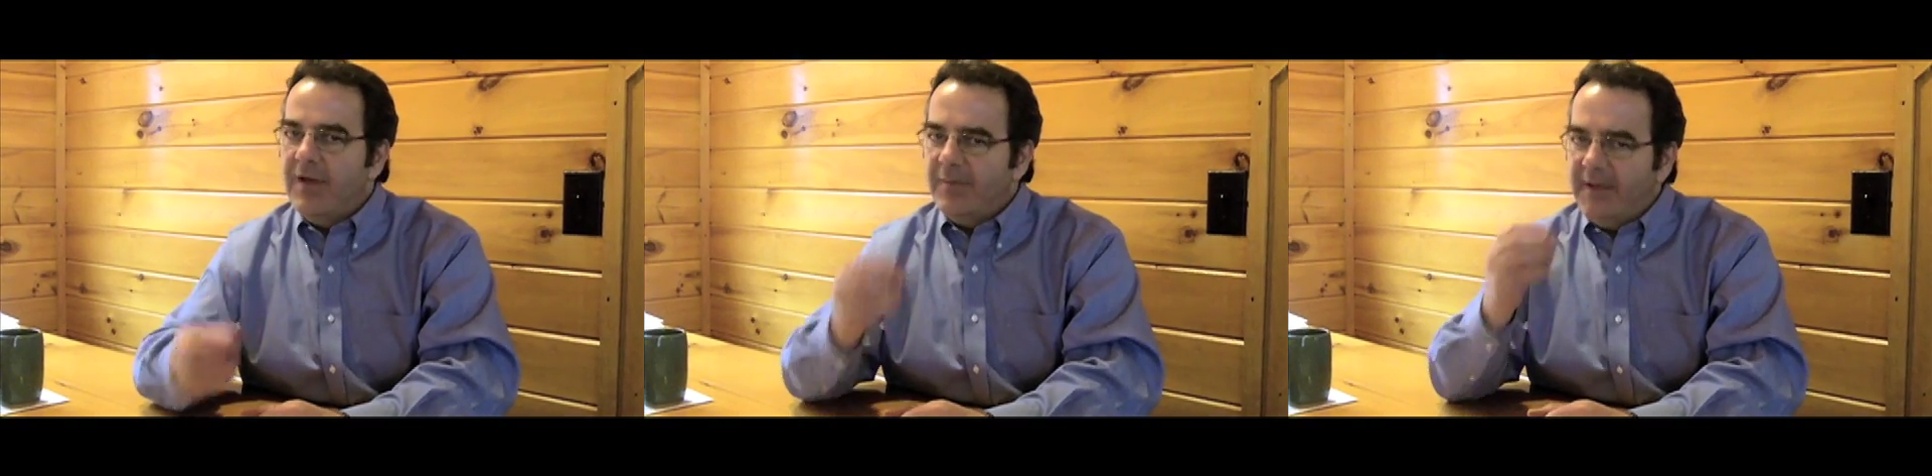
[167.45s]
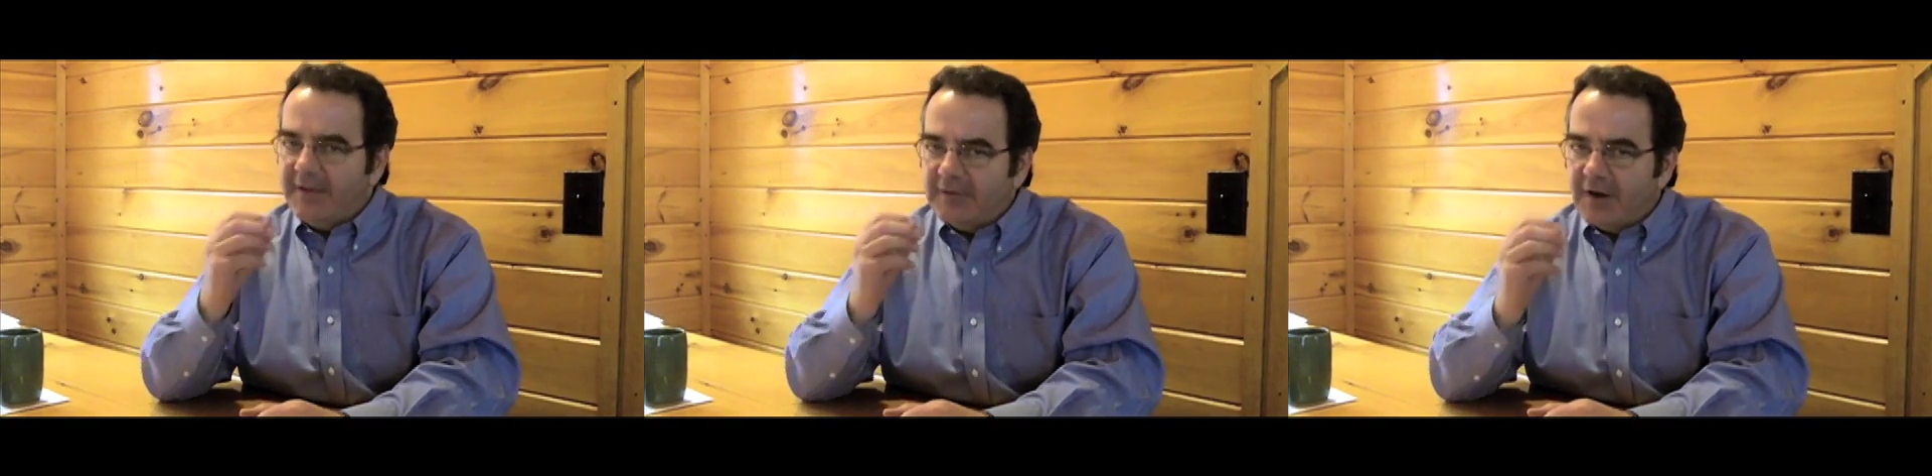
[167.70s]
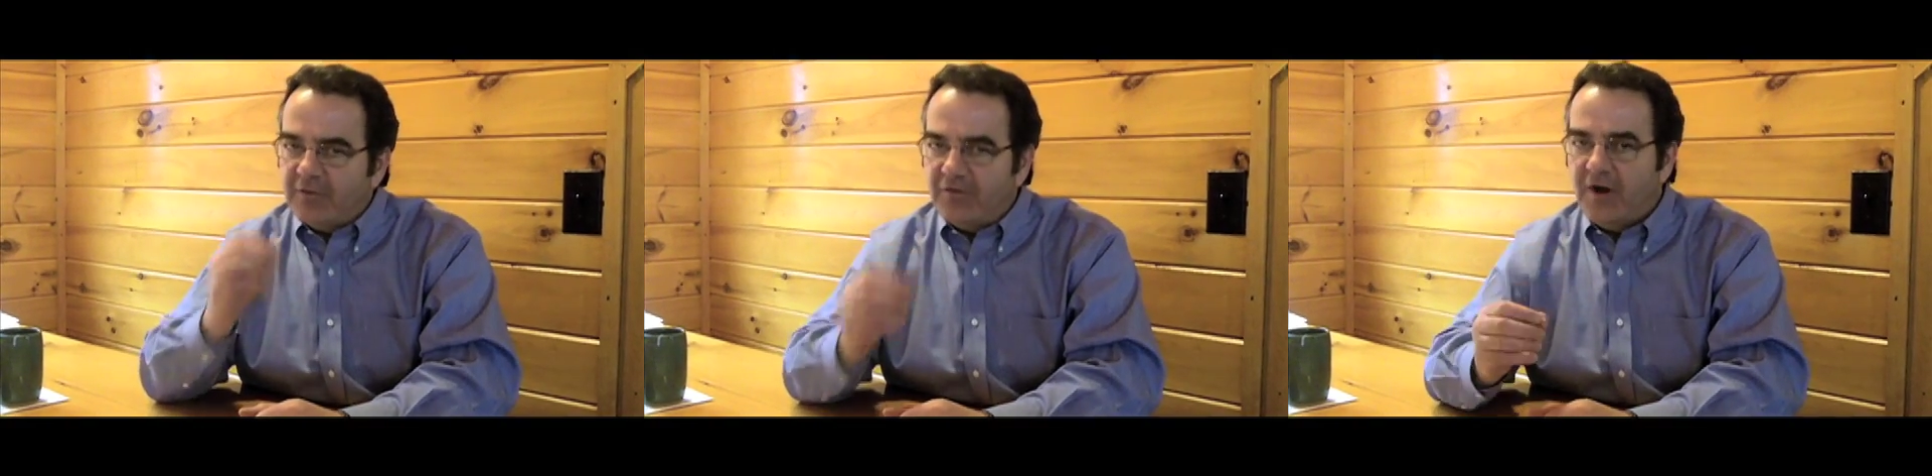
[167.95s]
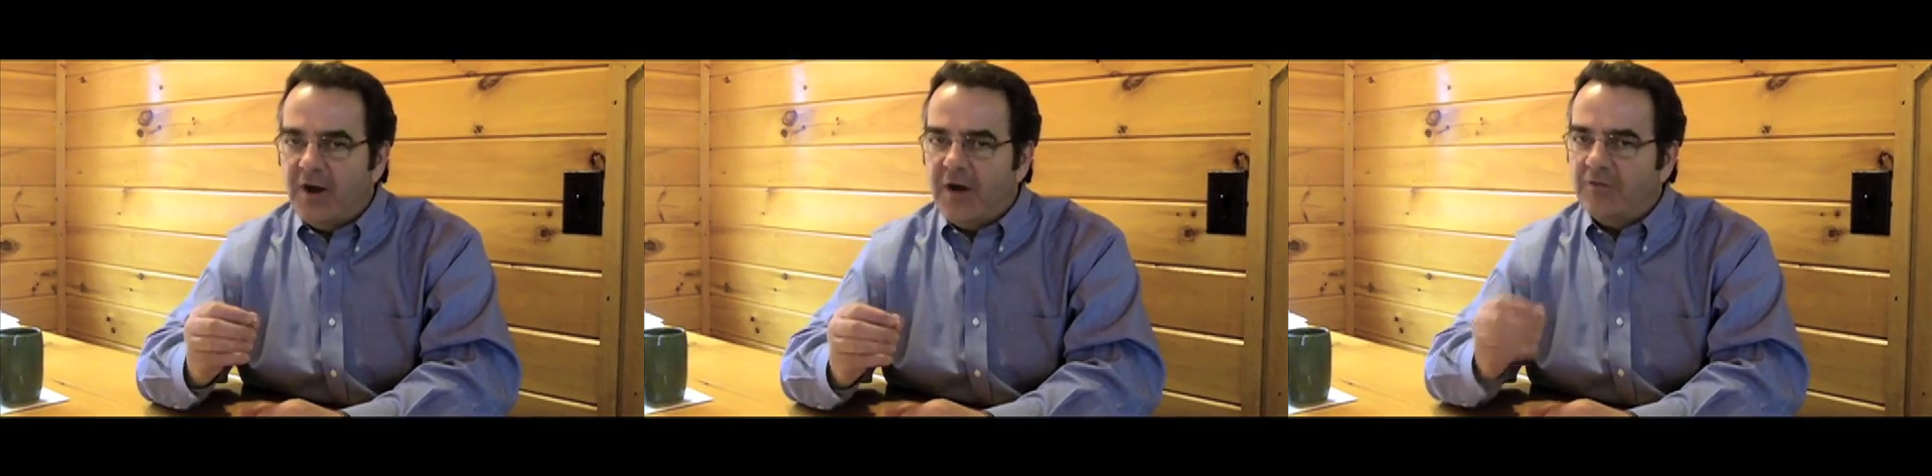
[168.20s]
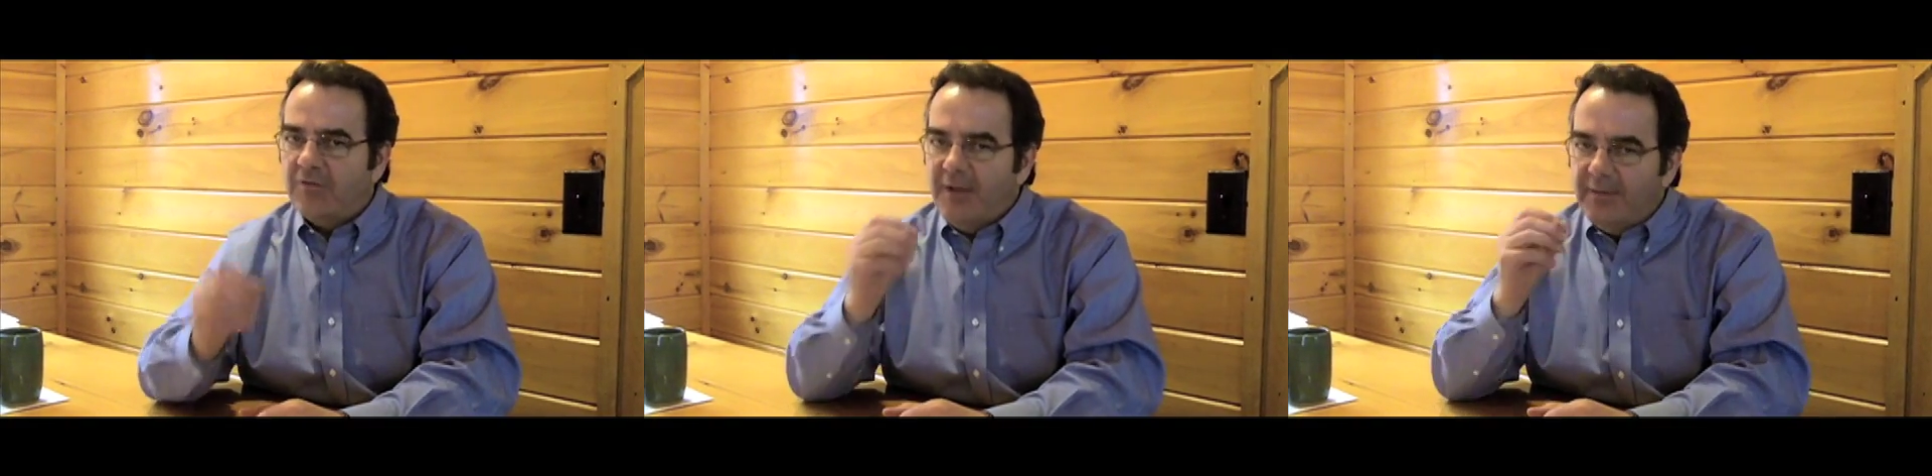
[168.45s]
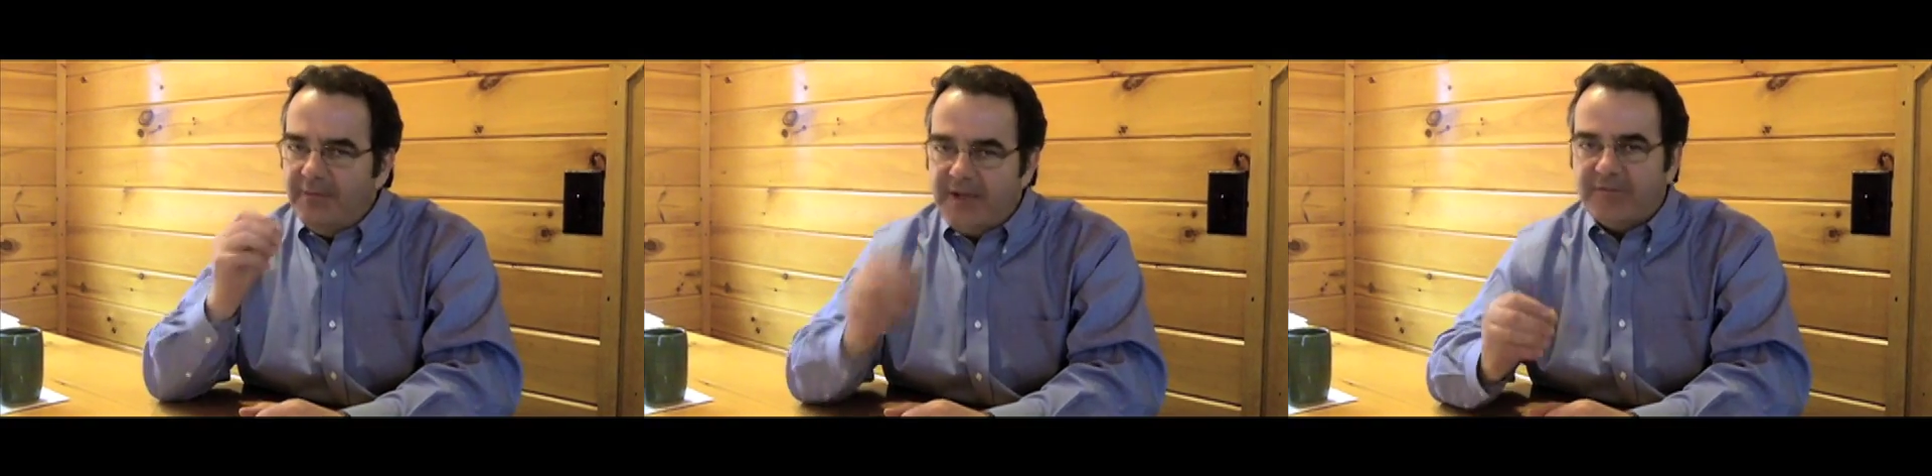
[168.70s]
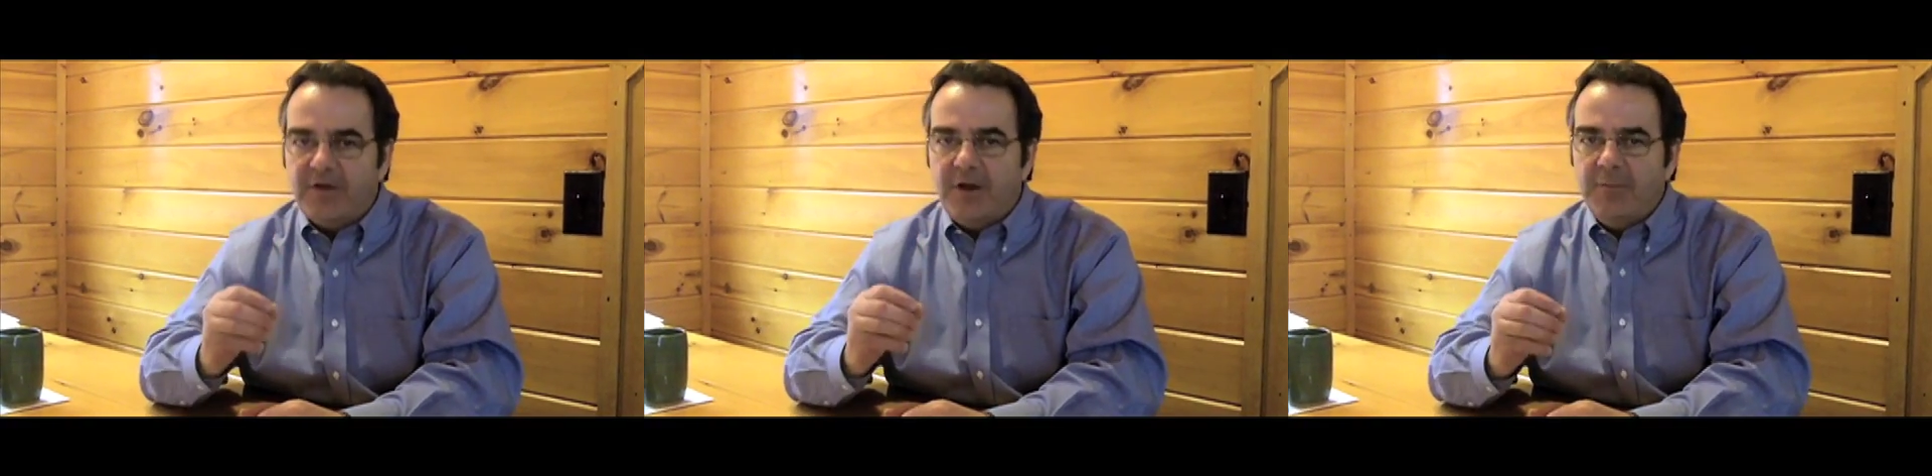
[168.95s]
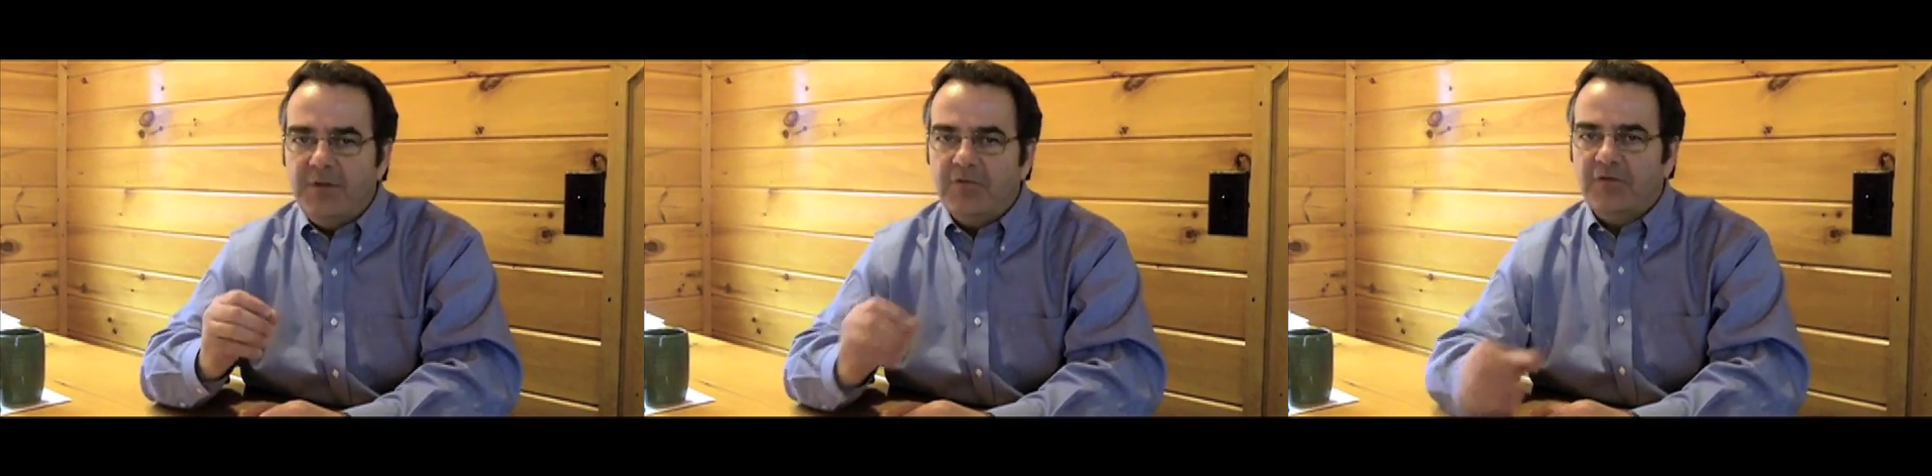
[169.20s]
That's our charge. That's our
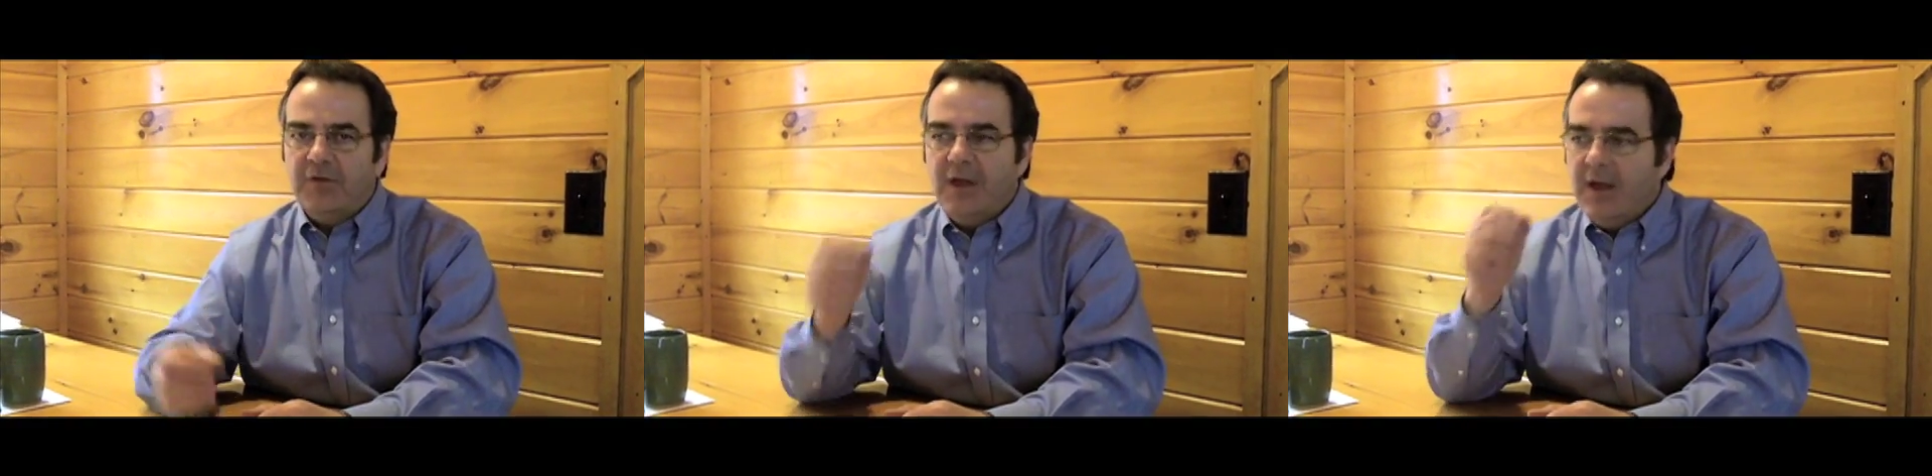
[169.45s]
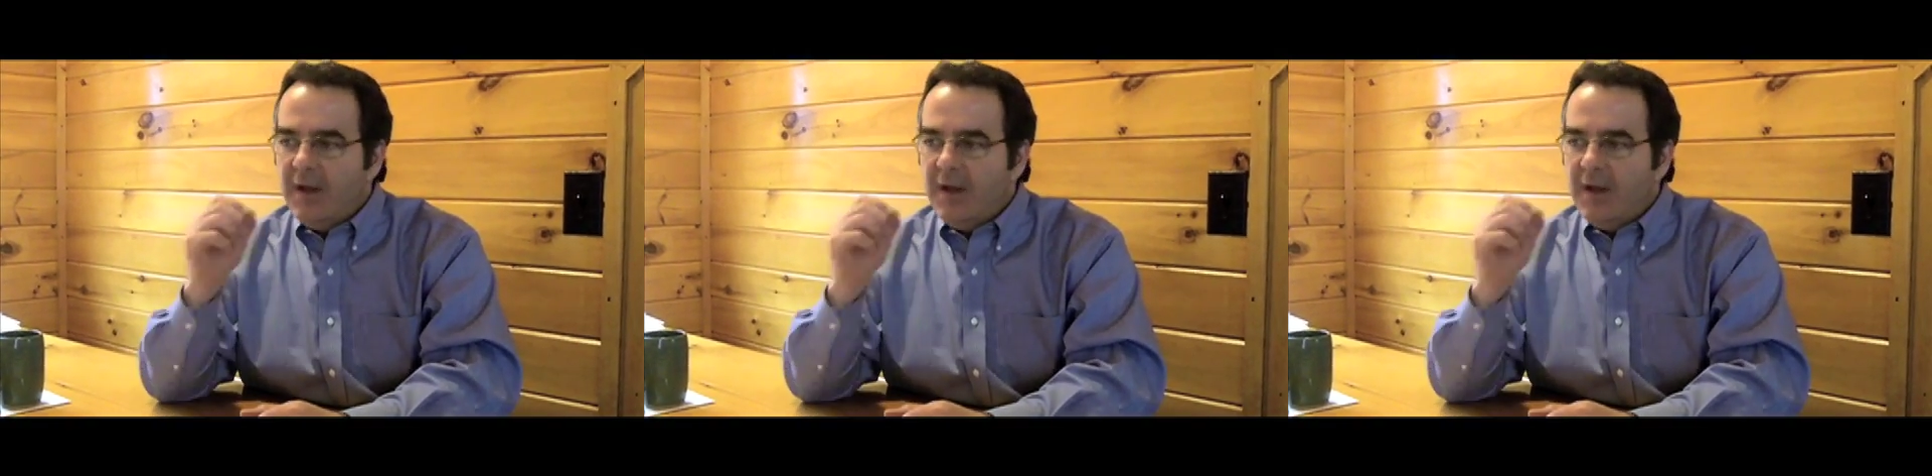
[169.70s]
mission.